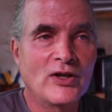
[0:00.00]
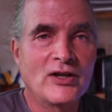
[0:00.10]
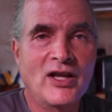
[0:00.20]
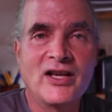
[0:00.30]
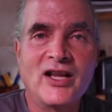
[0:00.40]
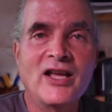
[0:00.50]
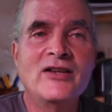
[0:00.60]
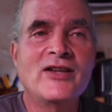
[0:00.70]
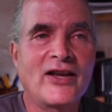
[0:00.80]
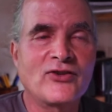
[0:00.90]
an, an
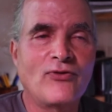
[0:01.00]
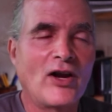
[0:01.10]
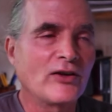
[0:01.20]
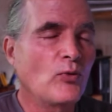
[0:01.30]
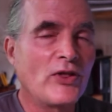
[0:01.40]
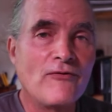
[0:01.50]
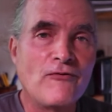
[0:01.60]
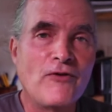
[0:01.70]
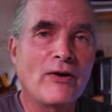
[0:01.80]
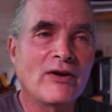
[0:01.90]
index fund with a
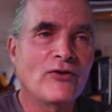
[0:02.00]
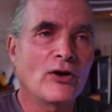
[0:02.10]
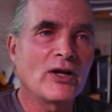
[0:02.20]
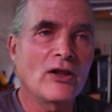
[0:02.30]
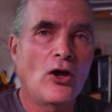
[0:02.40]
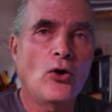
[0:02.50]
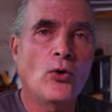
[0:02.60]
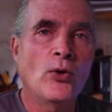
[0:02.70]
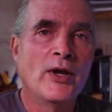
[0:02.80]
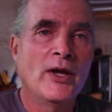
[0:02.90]
very, very
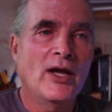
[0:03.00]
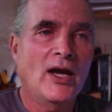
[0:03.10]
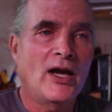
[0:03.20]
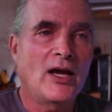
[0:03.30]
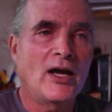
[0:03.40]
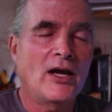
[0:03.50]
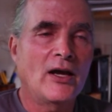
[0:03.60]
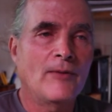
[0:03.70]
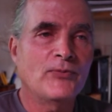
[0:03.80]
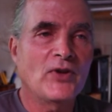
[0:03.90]
low
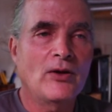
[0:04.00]
um,